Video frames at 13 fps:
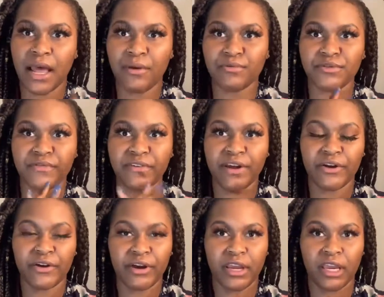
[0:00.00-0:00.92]
I was
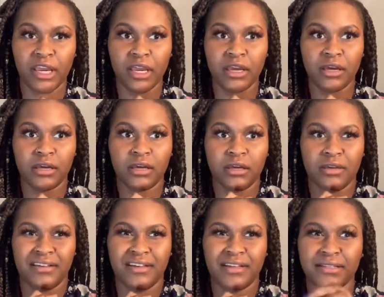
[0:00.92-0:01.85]
very
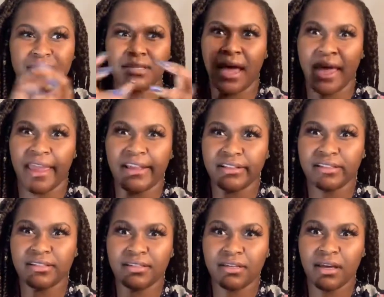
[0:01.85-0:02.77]
tight.
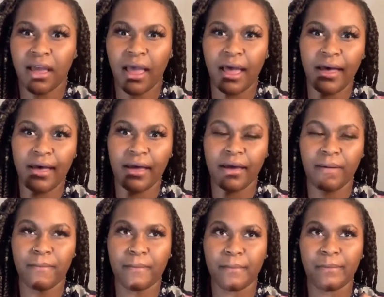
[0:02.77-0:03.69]

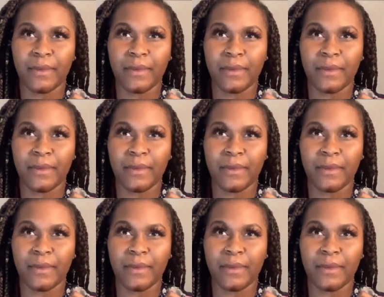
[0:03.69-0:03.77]
Um,